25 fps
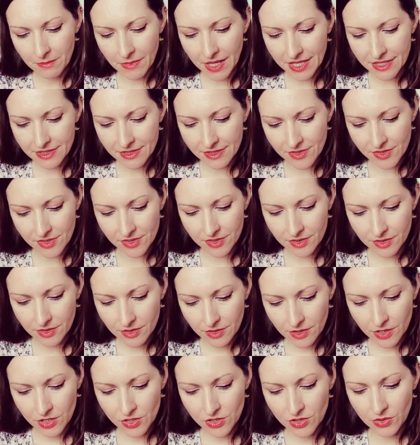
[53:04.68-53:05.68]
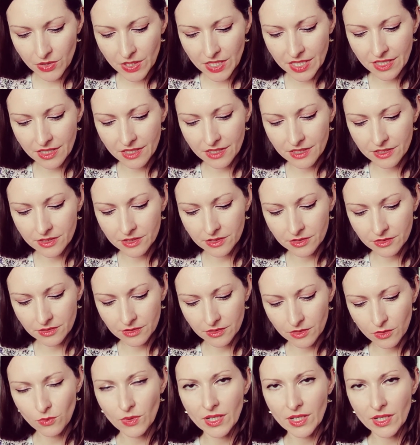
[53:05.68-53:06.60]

amends, to heal